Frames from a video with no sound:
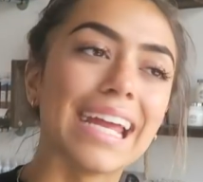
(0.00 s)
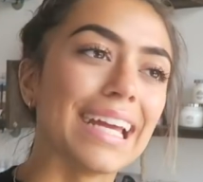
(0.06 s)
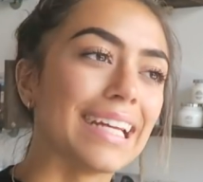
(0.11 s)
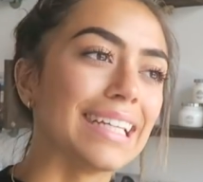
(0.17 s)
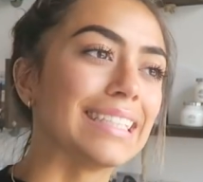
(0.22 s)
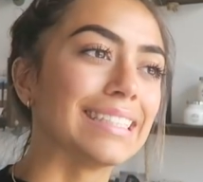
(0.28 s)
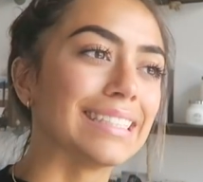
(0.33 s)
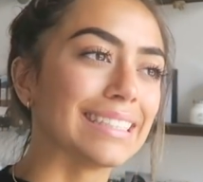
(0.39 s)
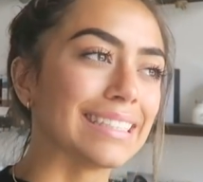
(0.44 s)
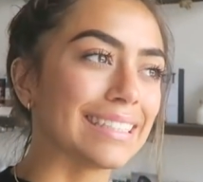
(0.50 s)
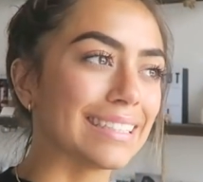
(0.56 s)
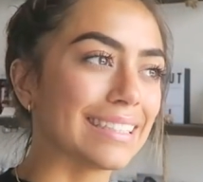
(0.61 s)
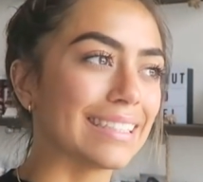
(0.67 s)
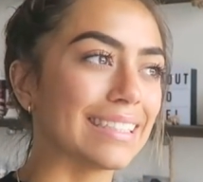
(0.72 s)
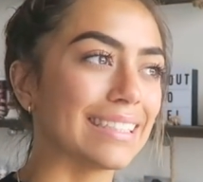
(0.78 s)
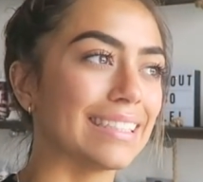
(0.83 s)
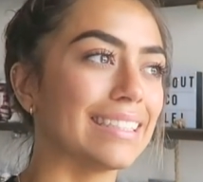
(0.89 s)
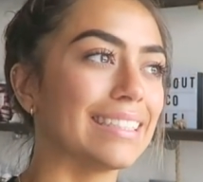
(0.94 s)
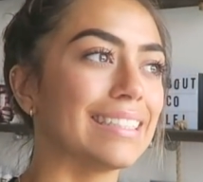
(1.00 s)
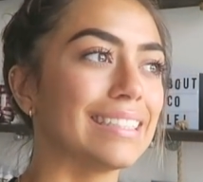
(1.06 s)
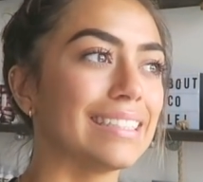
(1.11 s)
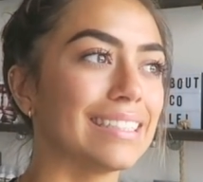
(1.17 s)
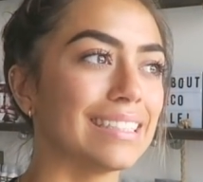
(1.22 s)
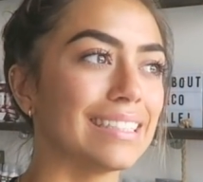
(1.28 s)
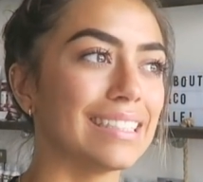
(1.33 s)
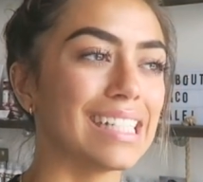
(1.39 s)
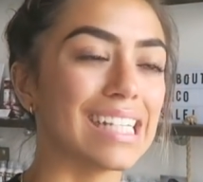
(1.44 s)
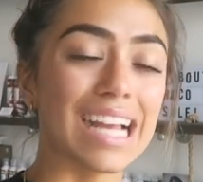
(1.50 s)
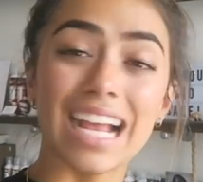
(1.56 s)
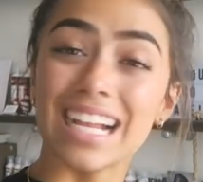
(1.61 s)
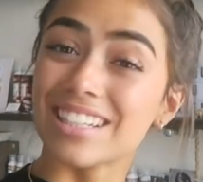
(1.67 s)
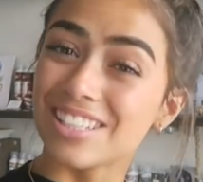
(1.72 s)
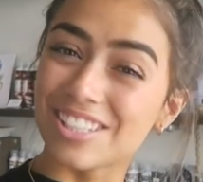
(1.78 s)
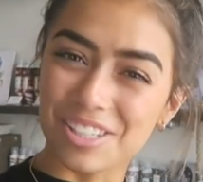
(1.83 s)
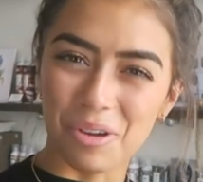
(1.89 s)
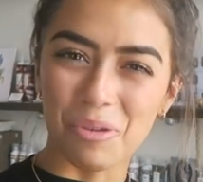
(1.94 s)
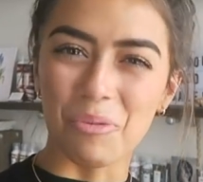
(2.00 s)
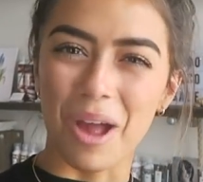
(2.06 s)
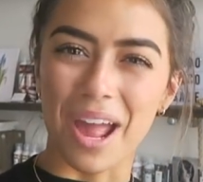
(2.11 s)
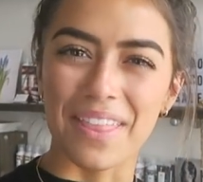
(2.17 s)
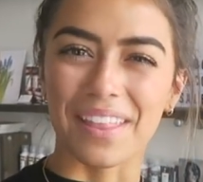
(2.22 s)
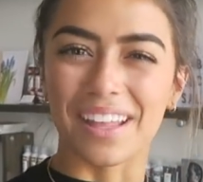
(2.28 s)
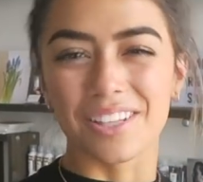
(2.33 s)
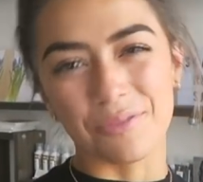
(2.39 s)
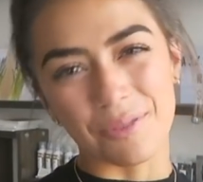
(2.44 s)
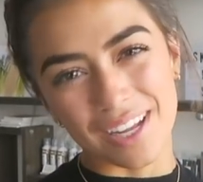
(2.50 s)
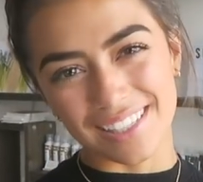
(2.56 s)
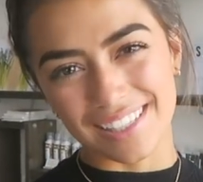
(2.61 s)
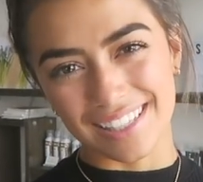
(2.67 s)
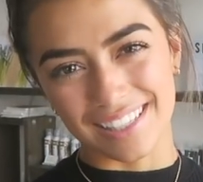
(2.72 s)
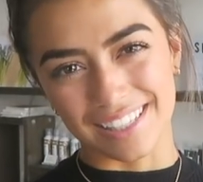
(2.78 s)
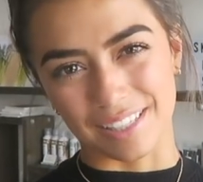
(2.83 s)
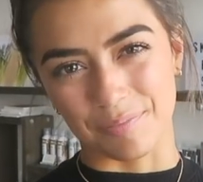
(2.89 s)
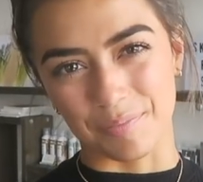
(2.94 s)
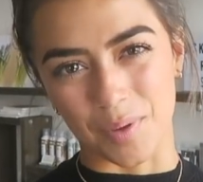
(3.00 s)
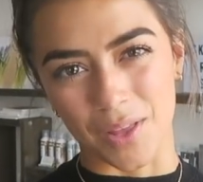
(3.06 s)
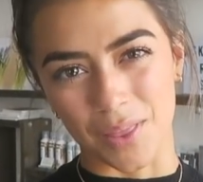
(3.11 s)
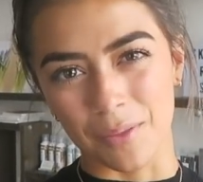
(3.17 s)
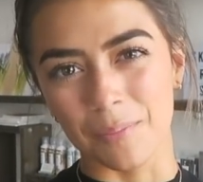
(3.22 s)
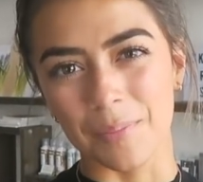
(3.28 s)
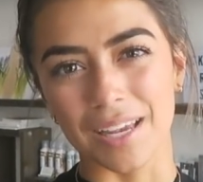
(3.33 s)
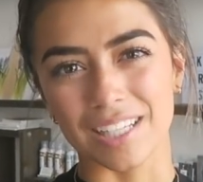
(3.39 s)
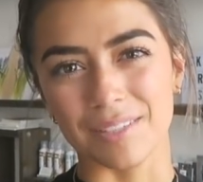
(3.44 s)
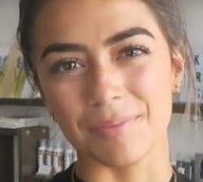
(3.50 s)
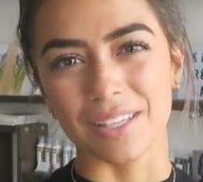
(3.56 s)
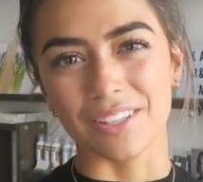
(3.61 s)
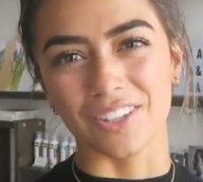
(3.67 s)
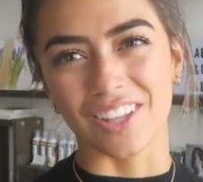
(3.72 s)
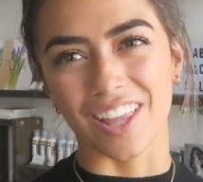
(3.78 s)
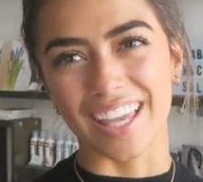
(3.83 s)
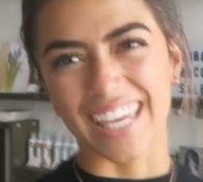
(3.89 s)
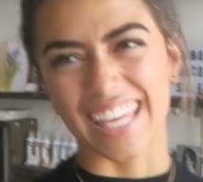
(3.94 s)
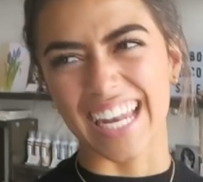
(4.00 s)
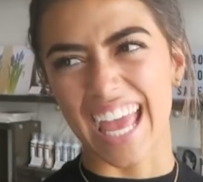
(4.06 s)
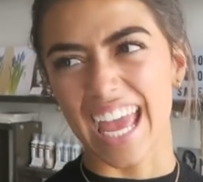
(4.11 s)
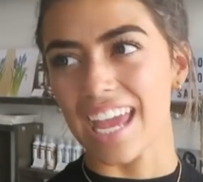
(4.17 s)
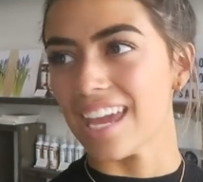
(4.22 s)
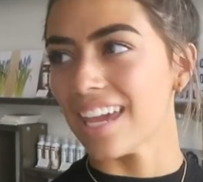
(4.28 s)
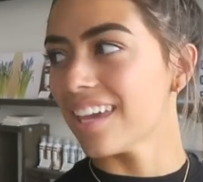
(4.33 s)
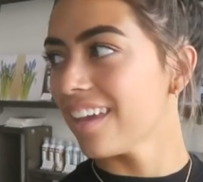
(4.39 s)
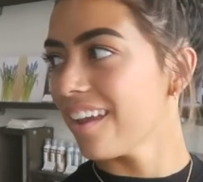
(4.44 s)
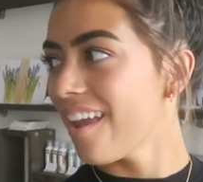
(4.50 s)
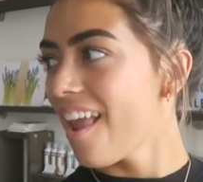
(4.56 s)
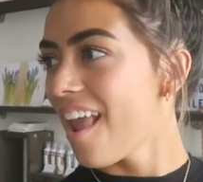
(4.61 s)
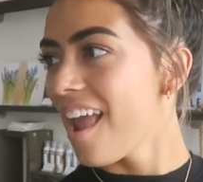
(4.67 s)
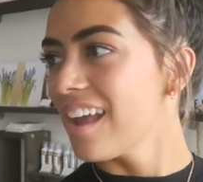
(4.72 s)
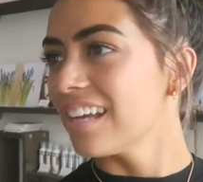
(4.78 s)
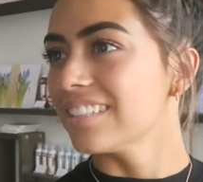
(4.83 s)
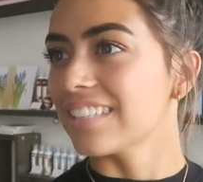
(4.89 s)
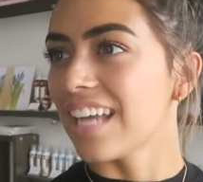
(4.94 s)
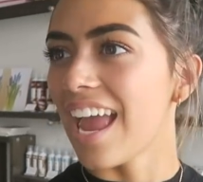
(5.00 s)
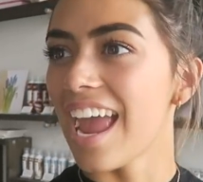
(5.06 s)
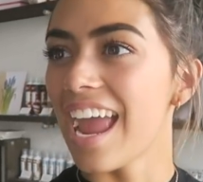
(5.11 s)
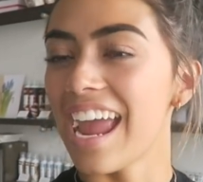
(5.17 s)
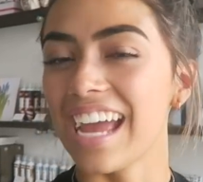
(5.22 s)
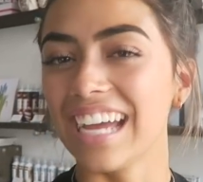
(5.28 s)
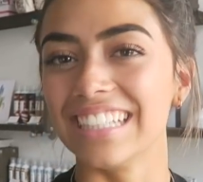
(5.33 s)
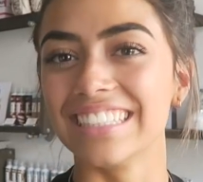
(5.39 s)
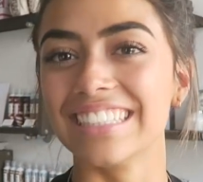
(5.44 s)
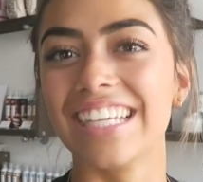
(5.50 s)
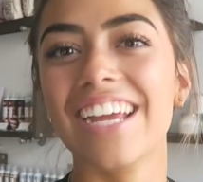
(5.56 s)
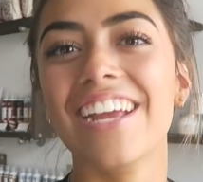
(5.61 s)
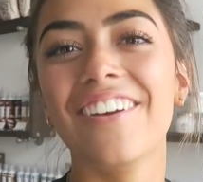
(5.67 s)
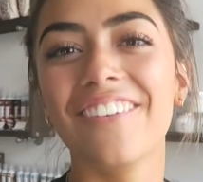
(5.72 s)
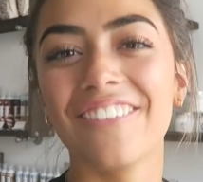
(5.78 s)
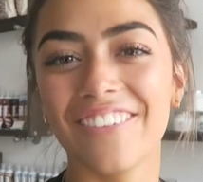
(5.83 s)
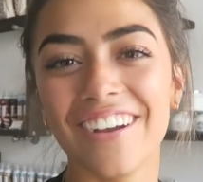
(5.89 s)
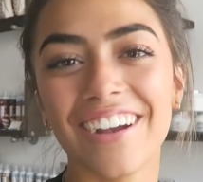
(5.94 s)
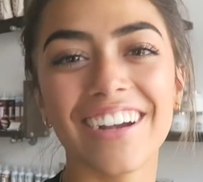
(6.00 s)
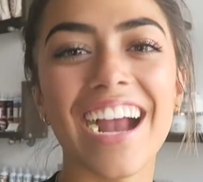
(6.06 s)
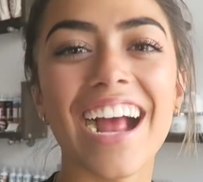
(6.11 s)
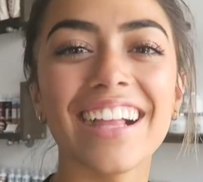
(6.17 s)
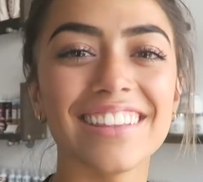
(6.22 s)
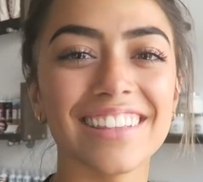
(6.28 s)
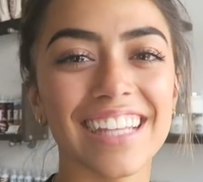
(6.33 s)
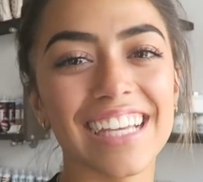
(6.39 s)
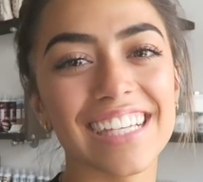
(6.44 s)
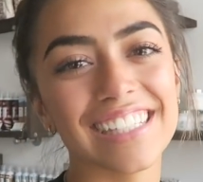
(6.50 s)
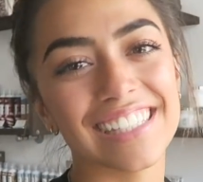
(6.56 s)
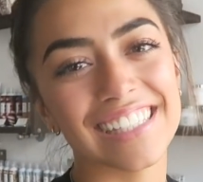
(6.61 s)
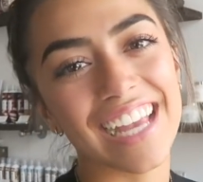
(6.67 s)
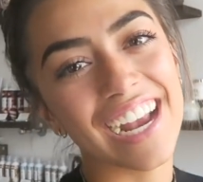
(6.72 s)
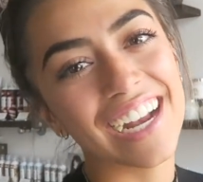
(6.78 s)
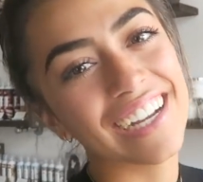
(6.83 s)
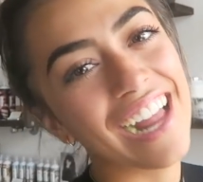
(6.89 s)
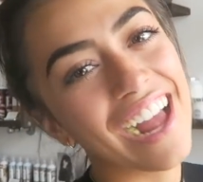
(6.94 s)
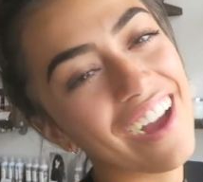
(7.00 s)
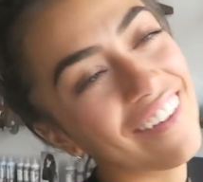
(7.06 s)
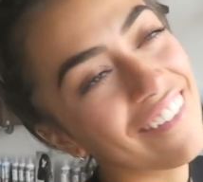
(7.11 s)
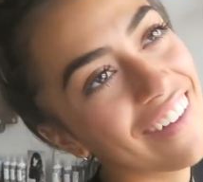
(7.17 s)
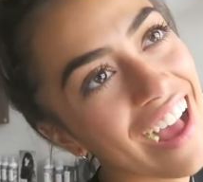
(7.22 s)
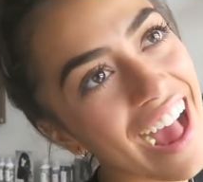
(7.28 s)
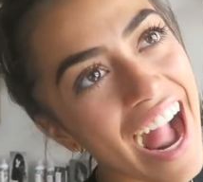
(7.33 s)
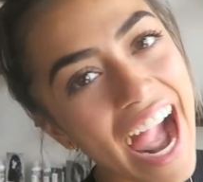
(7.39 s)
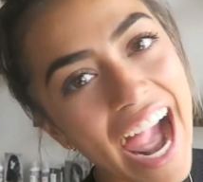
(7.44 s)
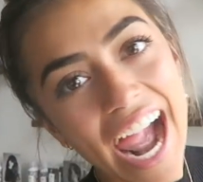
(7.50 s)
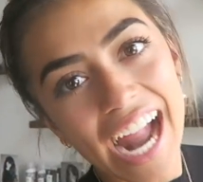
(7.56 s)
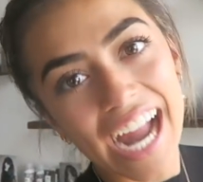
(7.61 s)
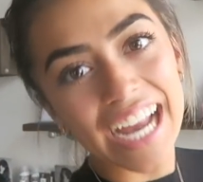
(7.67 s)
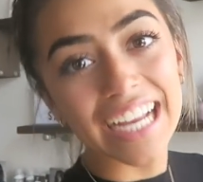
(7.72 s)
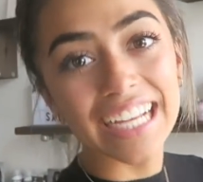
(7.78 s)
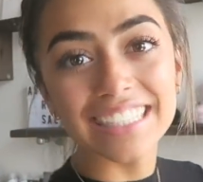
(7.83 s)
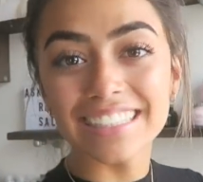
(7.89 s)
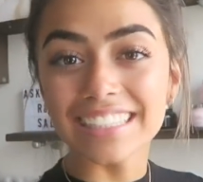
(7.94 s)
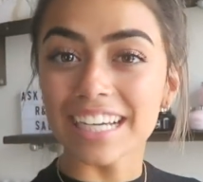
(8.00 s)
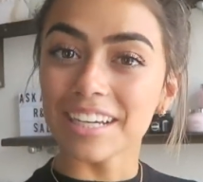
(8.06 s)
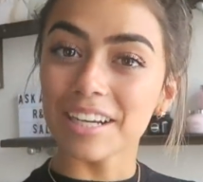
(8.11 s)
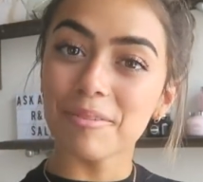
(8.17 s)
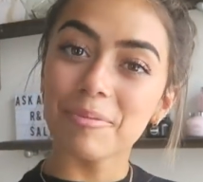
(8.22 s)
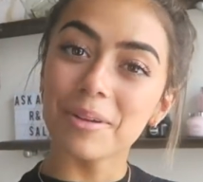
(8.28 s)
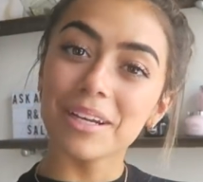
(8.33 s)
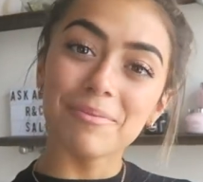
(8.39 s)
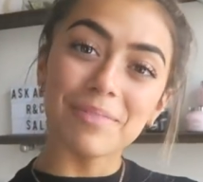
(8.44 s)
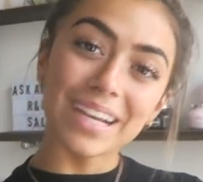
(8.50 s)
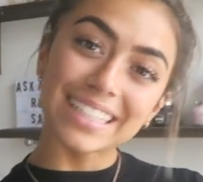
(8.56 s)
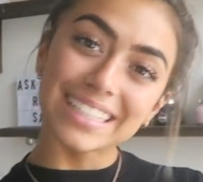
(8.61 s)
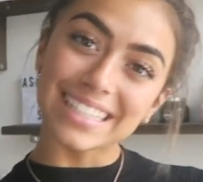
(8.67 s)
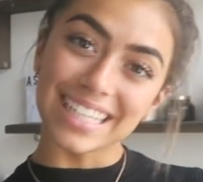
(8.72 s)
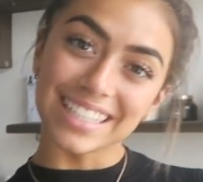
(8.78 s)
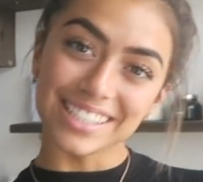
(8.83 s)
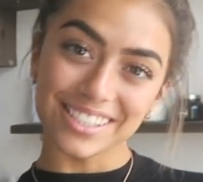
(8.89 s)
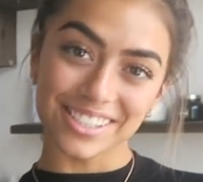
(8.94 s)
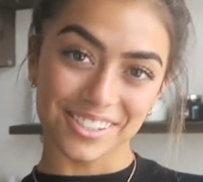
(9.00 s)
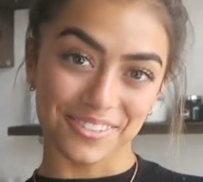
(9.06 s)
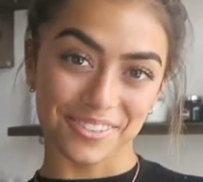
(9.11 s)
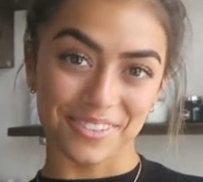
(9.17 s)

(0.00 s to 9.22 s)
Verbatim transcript: And it's so wet, that's why it's in this bun. It makes me look like an egg and we're at Lace Day now, and they're gonna put in my stuff